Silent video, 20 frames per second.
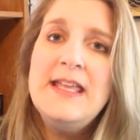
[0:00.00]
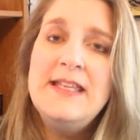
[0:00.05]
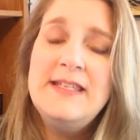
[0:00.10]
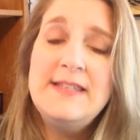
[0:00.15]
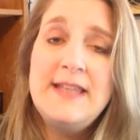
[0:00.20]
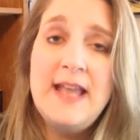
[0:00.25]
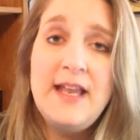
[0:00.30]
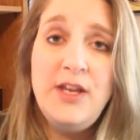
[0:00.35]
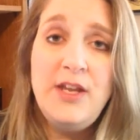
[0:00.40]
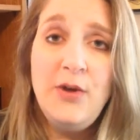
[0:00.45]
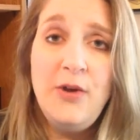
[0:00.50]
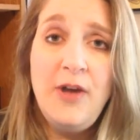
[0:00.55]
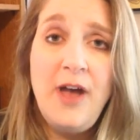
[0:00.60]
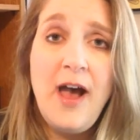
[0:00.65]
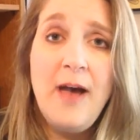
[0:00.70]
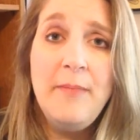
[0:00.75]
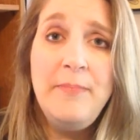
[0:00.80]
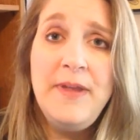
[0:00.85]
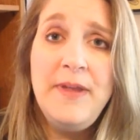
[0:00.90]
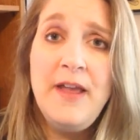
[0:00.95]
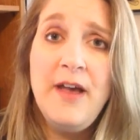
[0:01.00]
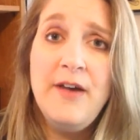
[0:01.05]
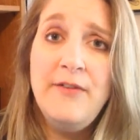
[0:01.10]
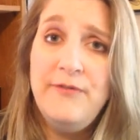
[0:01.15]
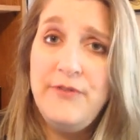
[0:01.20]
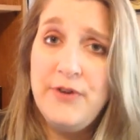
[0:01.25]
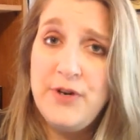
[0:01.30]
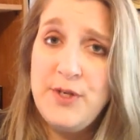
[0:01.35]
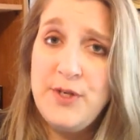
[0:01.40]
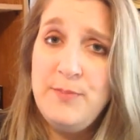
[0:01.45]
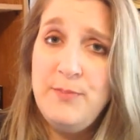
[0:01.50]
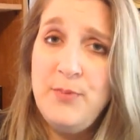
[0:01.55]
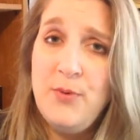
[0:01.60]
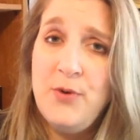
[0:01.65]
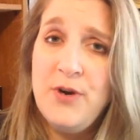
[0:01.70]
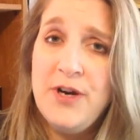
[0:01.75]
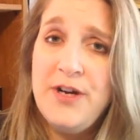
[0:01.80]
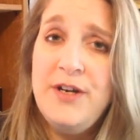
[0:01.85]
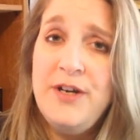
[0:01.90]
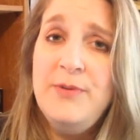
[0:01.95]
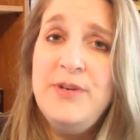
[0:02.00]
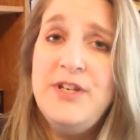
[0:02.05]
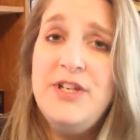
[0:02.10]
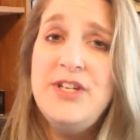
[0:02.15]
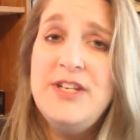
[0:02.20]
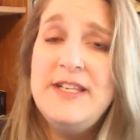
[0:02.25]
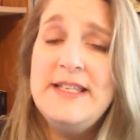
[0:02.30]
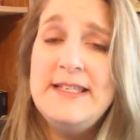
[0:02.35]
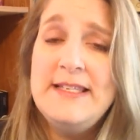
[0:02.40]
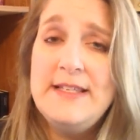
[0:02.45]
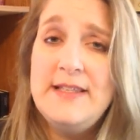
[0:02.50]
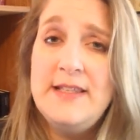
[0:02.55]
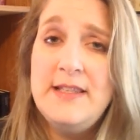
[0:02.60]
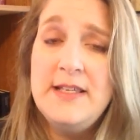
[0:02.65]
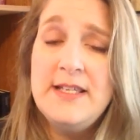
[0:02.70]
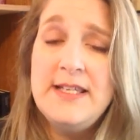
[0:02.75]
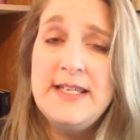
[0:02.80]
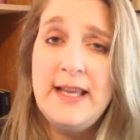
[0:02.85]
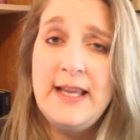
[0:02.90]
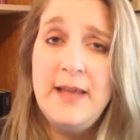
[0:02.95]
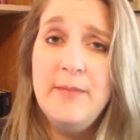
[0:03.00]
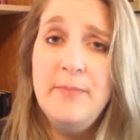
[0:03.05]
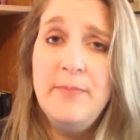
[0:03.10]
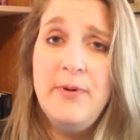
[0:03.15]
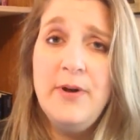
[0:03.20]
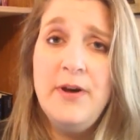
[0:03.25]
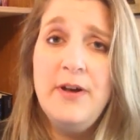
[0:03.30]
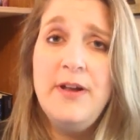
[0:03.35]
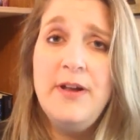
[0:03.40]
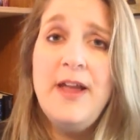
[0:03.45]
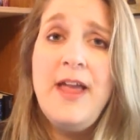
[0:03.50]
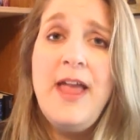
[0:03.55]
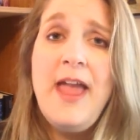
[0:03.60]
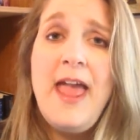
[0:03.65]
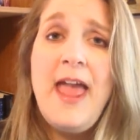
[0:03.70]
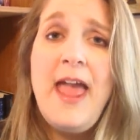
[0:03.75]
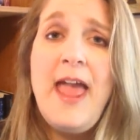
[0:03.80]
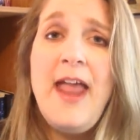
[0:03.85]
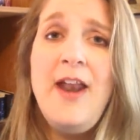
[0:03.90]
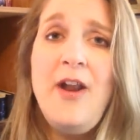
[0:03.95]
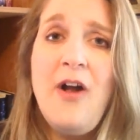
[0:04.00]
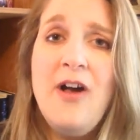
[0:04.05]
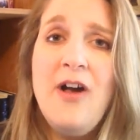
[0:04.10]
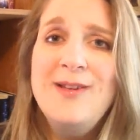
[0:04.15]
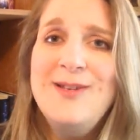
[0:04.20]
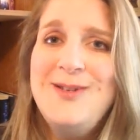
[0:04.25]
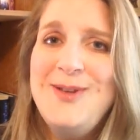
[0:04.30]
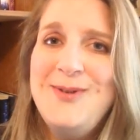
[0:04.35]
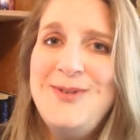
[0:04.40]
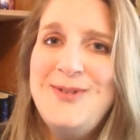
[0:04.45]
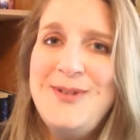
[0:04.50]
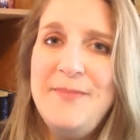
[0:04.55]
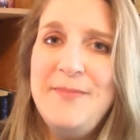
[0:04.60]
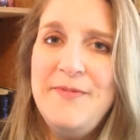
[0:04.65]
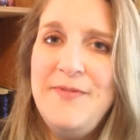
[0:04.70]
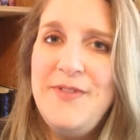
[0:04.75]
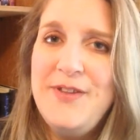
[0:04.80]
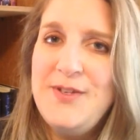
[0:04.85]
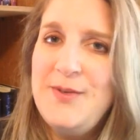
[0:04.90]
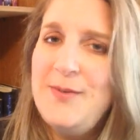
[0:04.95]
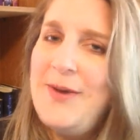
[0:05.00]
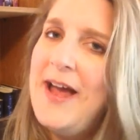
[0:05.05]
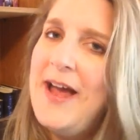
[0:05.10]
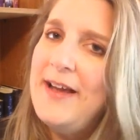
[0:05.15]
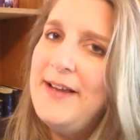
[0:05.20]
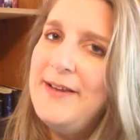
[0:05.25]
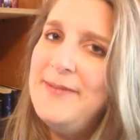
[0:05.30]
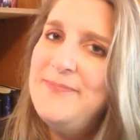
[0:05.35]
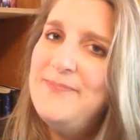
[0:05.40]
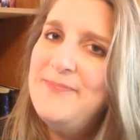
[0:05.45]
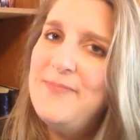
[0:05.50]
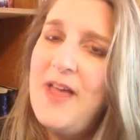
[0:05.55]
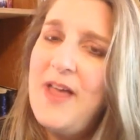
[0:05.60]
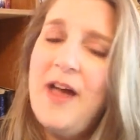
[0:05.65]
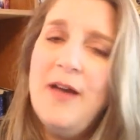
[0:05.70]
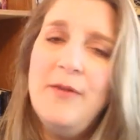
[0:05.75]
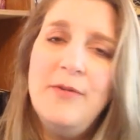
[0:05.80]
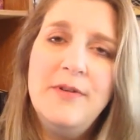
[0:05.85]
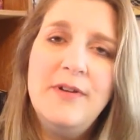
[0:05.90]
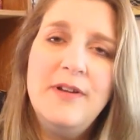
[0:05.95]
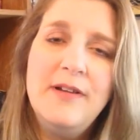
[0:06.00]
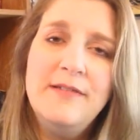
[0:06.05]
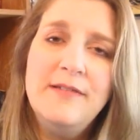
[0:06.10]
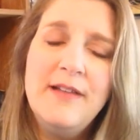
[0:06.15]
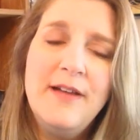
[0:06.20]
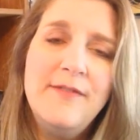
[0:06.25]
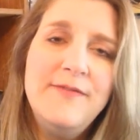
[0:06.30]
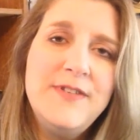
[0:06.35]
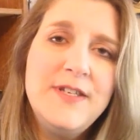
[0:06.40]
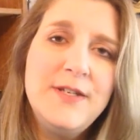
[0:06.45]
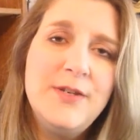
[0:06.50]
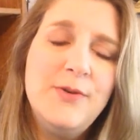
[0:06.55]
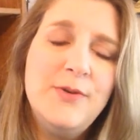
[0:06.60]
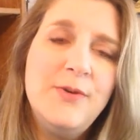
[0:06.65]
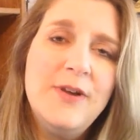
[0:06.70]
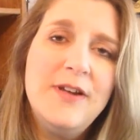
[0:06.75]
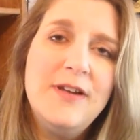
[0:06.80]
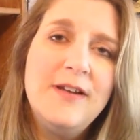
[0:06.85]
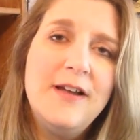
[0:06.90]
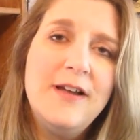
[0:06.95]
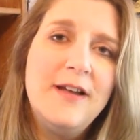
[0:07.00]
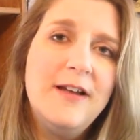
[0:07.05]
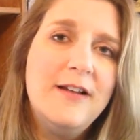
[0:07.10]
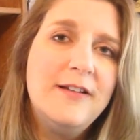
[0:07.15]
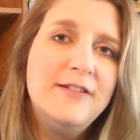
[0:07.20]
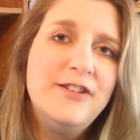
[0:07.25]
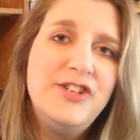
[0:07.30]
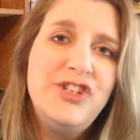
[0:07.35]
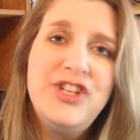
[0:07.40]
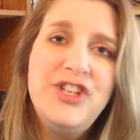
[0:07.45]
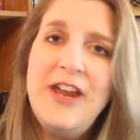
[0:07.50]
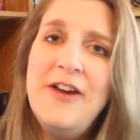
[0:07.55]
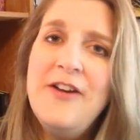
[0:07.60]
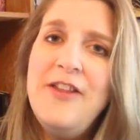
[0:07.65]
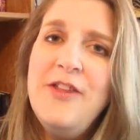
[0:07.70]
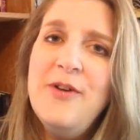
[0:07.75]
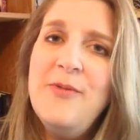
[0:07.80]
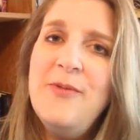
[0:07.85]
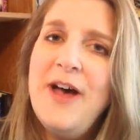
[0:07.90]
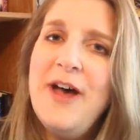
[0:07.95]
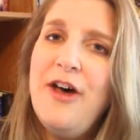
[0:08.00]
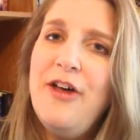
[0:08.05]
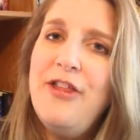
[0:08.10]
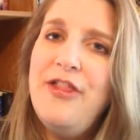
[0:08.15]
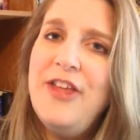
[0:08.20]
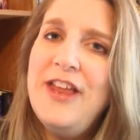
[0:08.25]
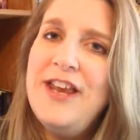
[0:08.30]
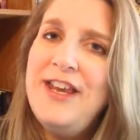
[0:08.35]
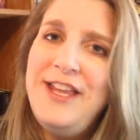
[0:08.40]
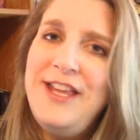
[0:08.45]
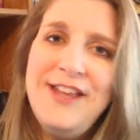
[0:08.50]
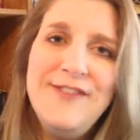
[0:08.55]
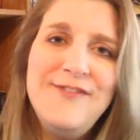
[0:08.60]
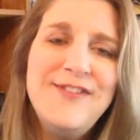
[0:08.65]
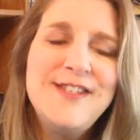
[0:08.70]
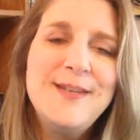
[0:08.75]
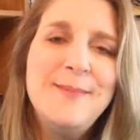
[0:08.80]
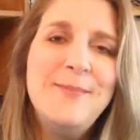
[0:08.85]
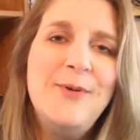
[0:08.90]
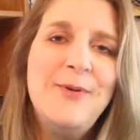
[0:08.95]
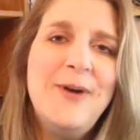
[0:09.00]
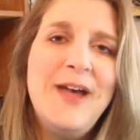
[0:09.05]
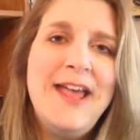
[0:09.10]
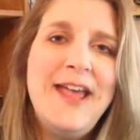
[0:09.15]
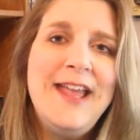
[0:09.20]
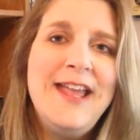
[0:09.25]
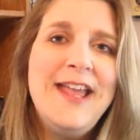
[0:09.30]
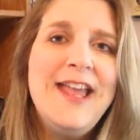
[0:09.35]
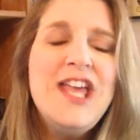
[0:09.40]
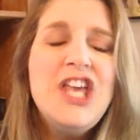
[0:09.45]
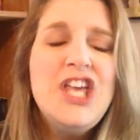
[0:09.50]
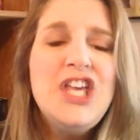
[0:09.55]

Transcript: send you a copy of Firstborn, which is the 2nd book, and also some of the swag. I would love to share in the wealth and give some away.